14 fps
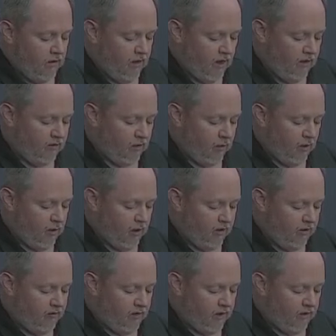Things I'm
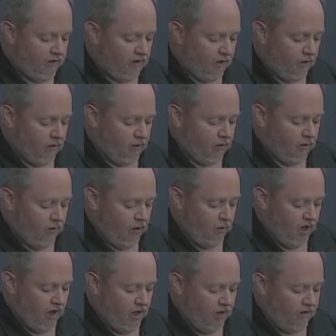going to fix include a
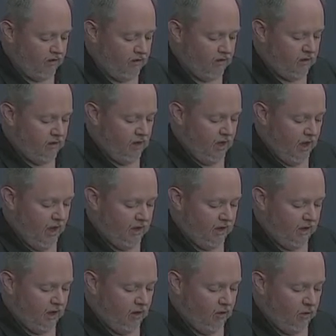bite,
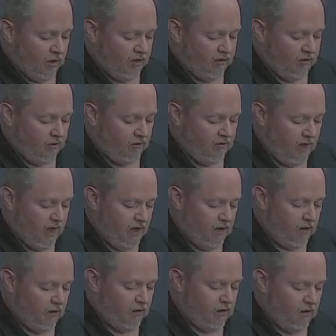adding elements of
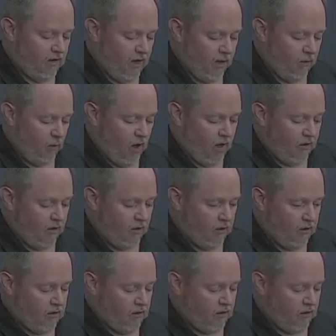fire and water.